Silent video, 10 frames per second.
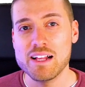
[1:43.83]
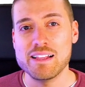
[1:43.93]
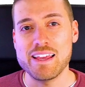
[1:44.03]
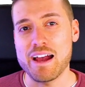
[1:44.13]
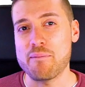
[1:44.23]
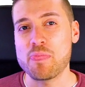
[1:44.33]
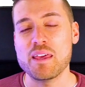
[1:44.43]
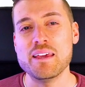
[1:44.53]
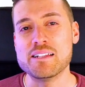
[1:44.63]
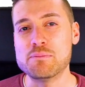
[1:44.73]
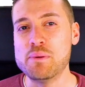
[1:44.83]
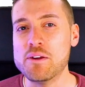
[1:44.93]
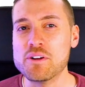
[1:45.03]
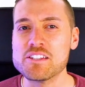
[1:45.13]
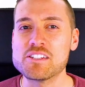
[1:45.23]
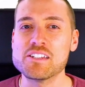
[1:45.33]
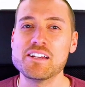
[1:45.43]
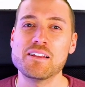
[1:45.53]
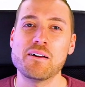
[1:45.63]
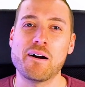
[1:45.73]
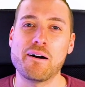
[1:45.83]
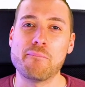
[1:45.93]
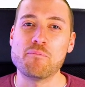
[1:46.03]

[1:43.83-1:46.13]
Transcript: yeah, experience um,